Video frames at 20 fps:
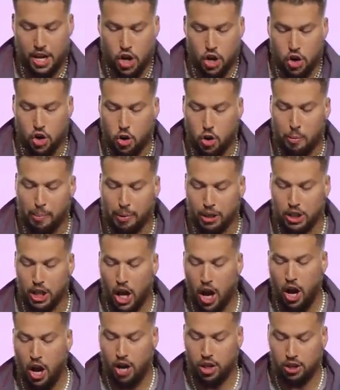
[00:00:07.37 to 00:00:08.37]
who
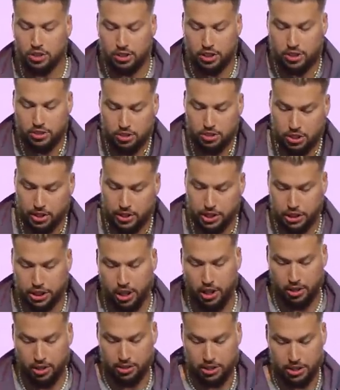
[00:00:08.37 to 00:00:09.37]
belonged to the
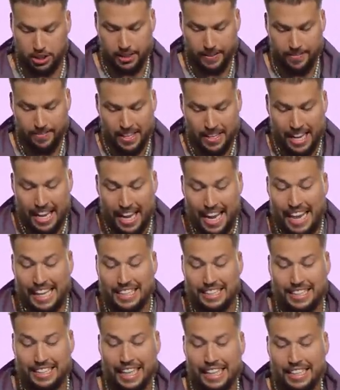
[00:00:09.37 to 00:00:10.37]
church,
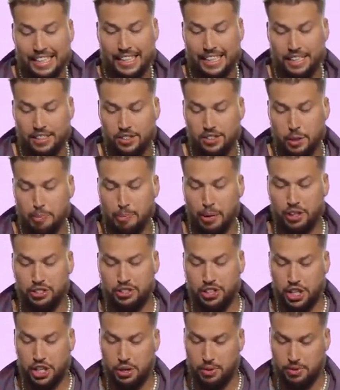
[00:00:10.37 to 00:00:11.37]
intending to
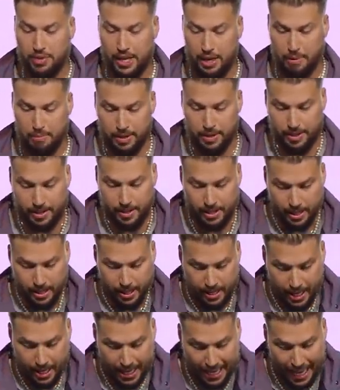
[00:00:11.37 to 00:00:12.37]
persecute them.
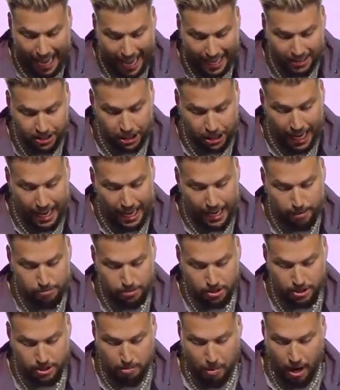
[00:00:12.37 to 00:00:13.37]
He had
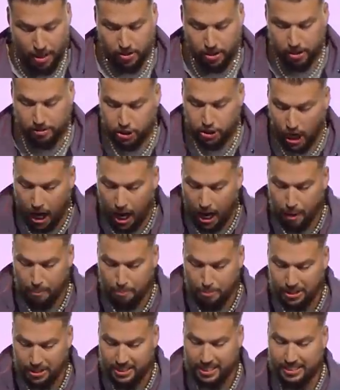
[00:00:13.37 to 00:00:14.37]
James, the brother of John,
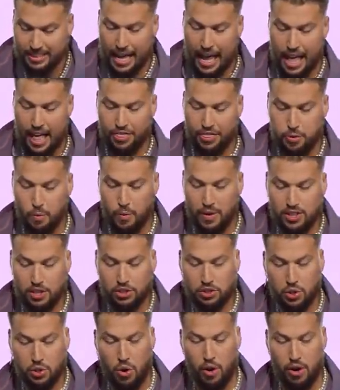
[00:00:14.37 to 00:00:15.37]
put to death with the
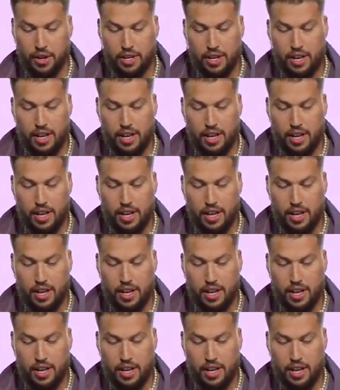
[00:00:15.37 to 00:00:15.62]
sword.